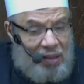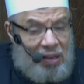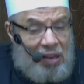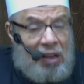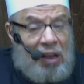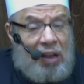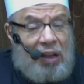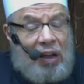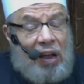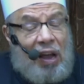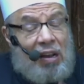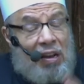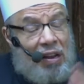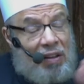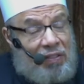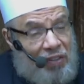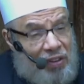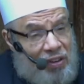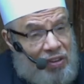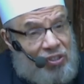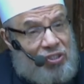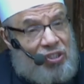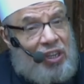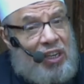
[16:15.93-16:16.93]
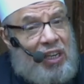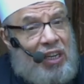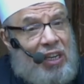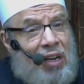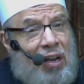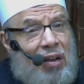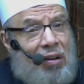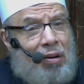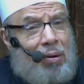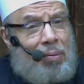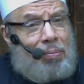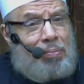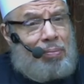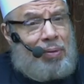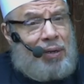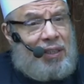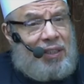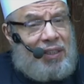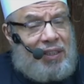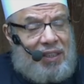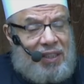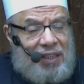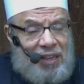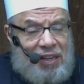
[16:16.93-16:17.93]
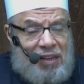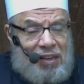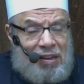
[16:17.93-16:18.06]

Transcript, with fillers: prayers. He said, Go back.